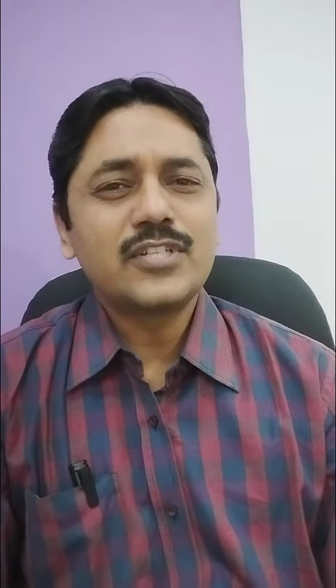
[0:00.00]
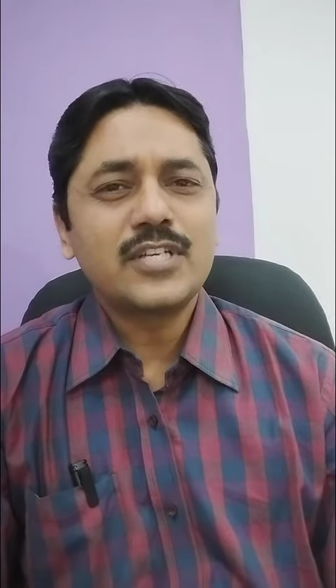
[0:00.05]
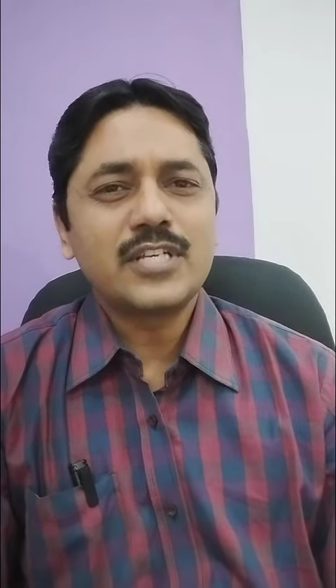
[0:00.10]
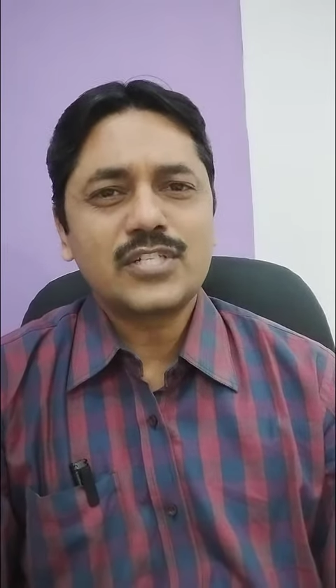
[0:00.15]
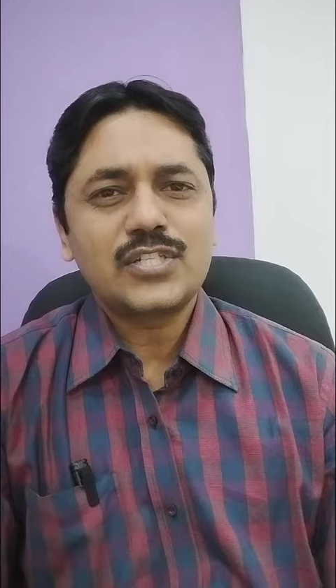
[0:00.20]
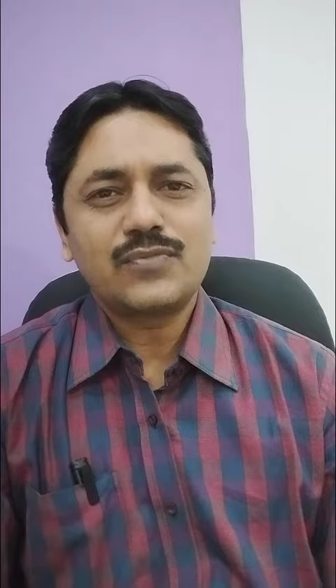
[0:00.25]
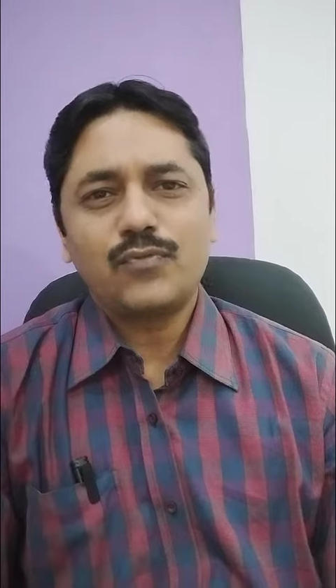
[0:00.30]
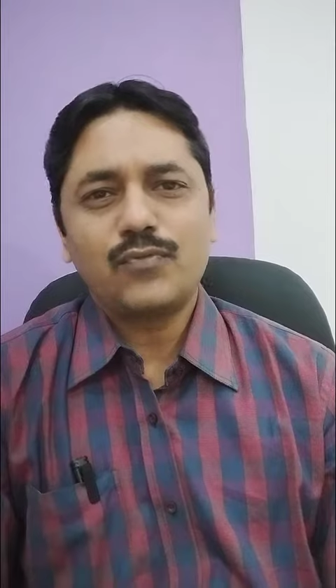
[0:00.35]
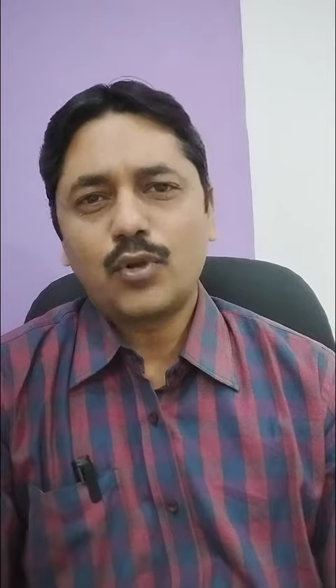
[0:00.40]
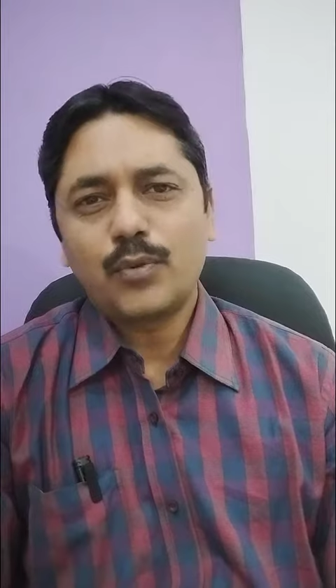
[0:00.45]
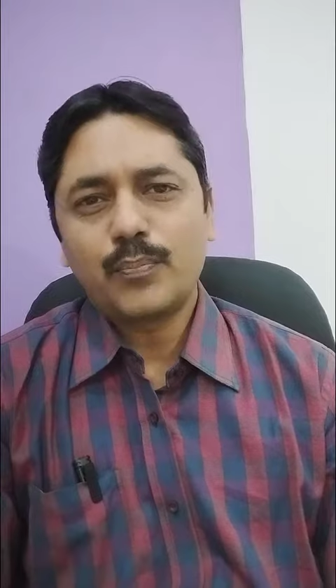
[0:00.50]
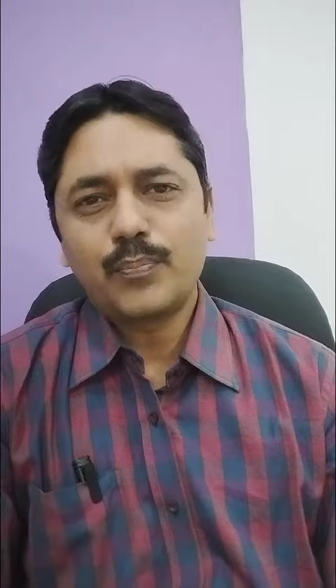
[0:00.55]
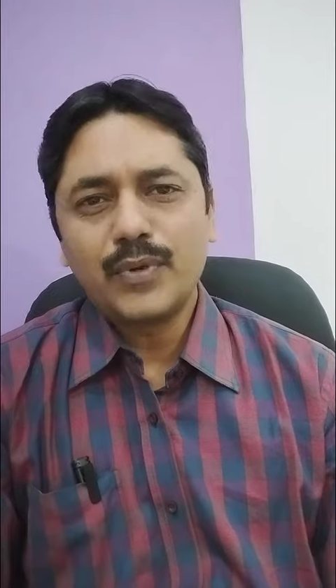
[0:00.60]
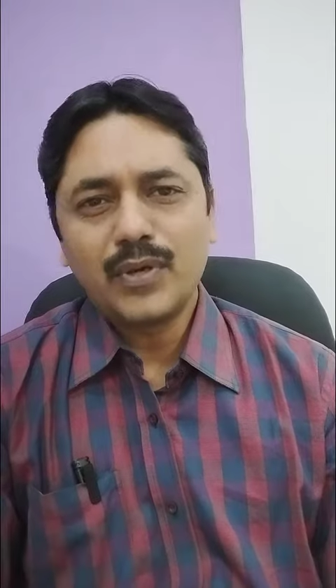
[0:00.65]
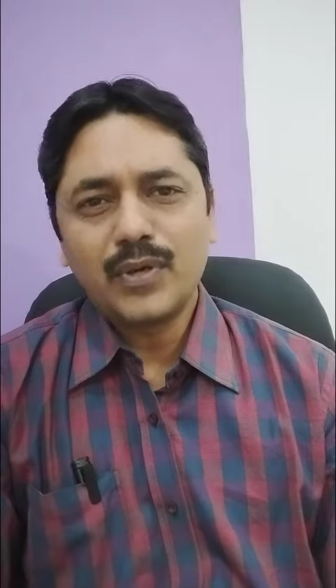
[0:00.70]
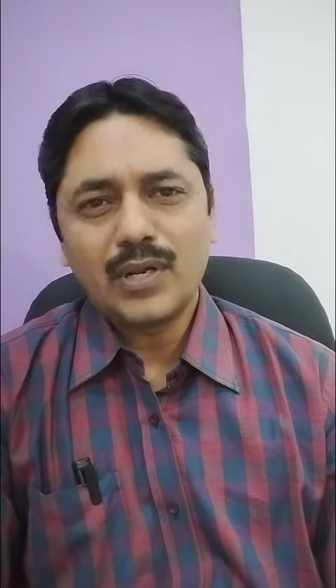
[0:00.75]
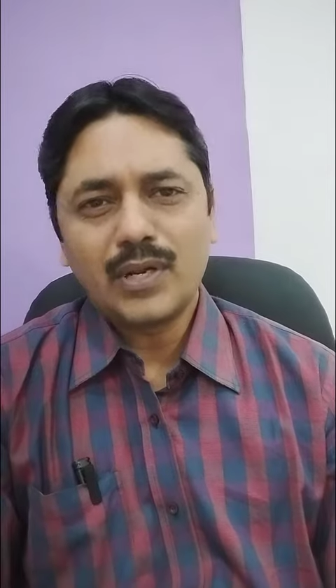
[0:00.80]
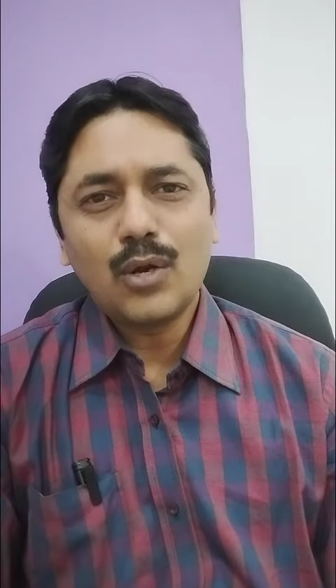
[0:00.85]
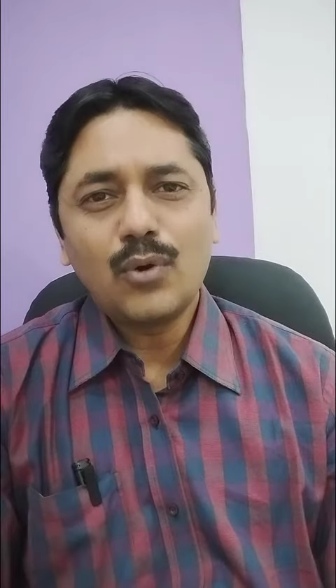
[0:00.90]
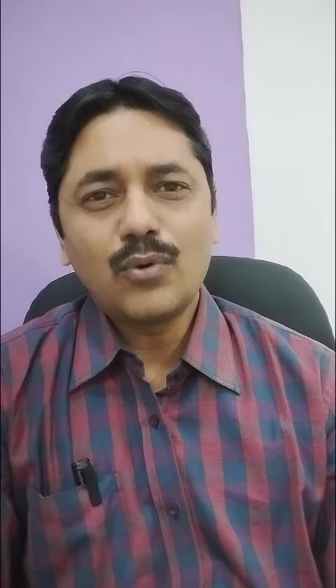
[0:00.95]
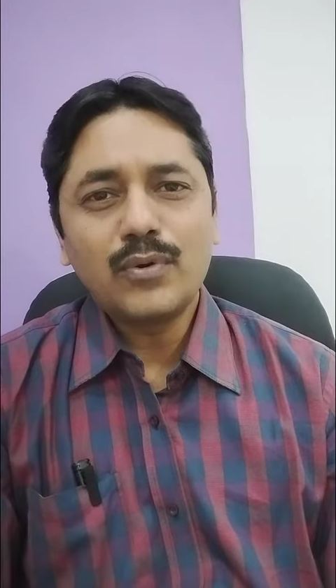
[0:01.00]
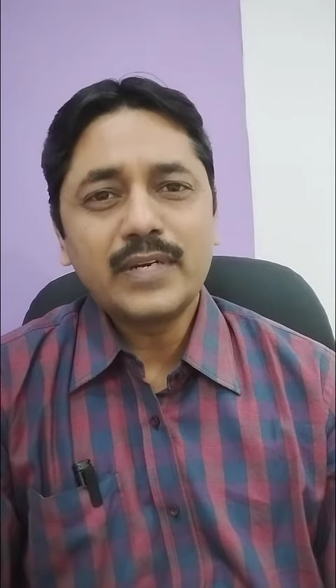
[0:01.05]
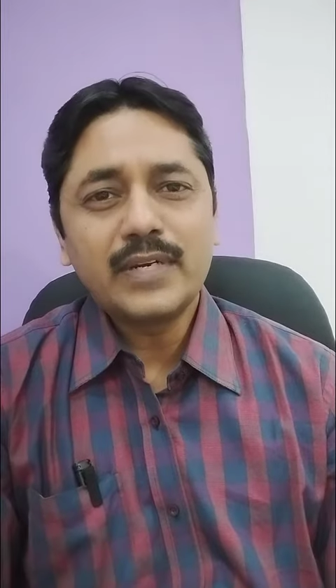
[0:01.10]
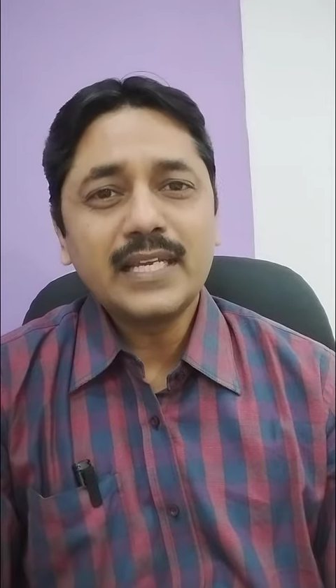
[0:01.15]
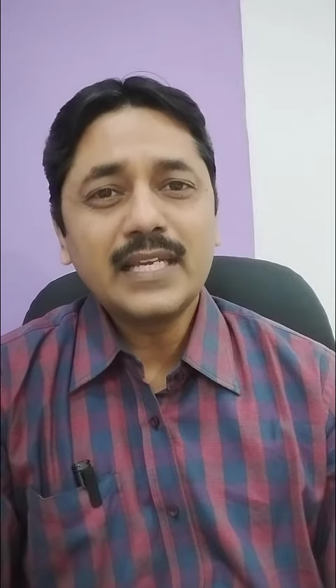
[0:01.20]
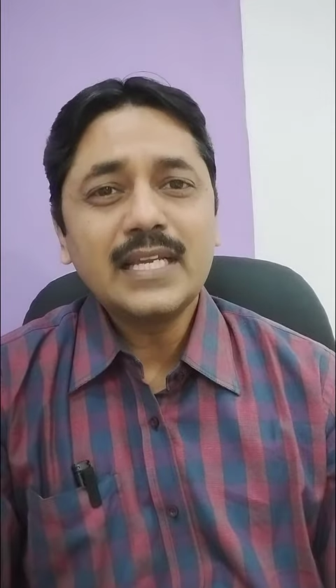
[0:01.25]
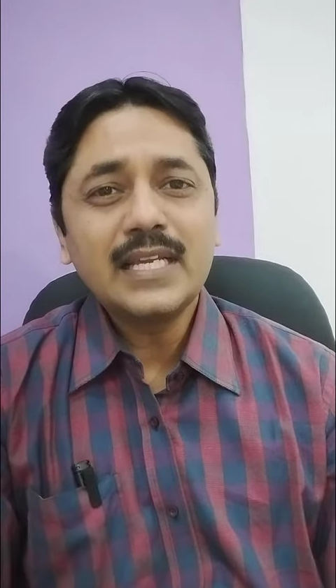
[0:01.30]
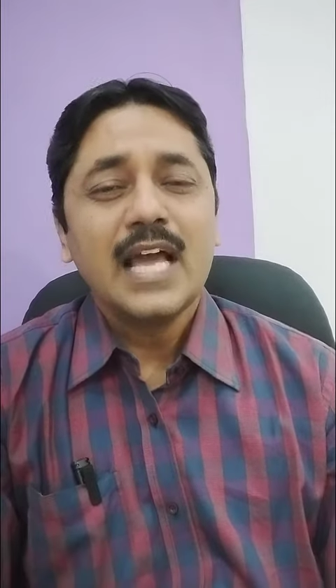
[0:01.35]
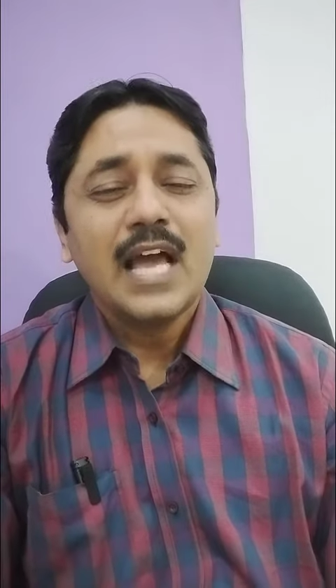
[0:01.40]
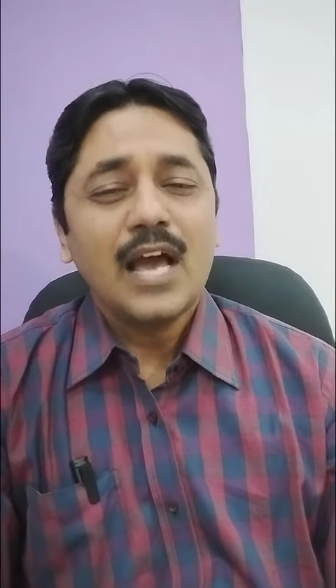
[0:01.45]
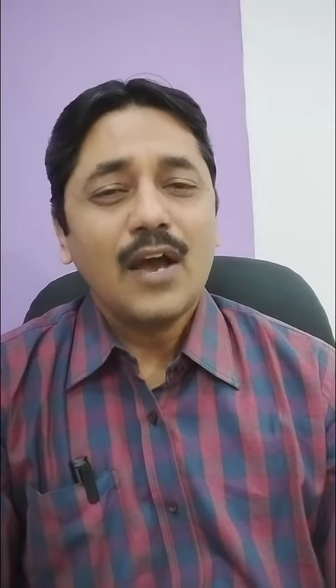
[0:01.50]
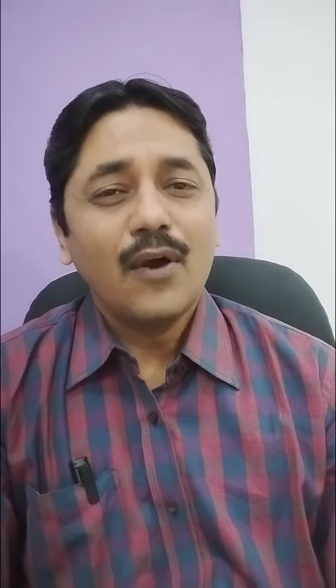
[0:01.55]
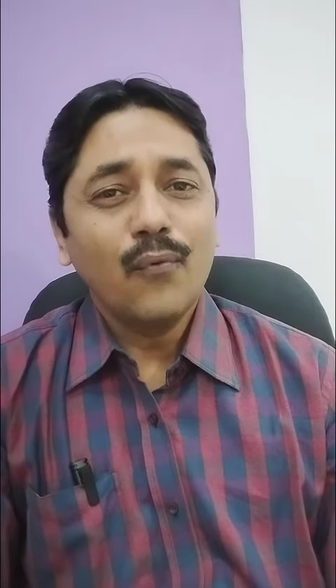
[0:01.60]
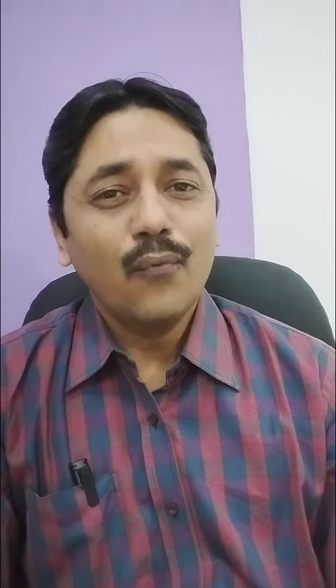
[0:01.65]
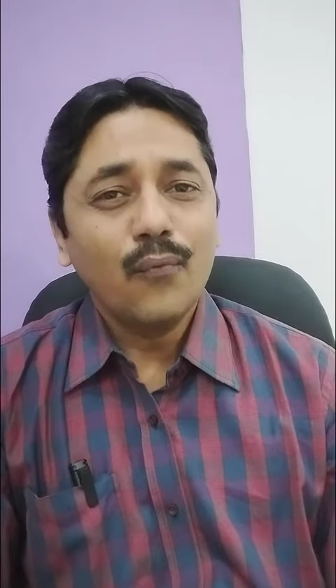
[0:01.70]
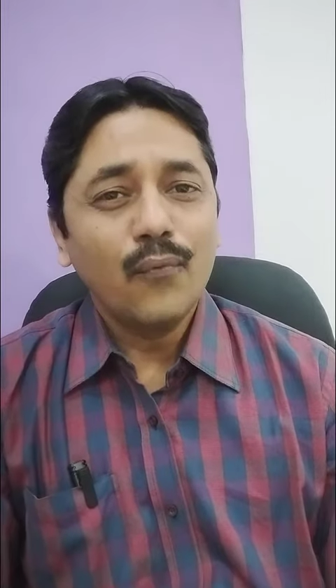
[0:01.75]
just for pure accounting,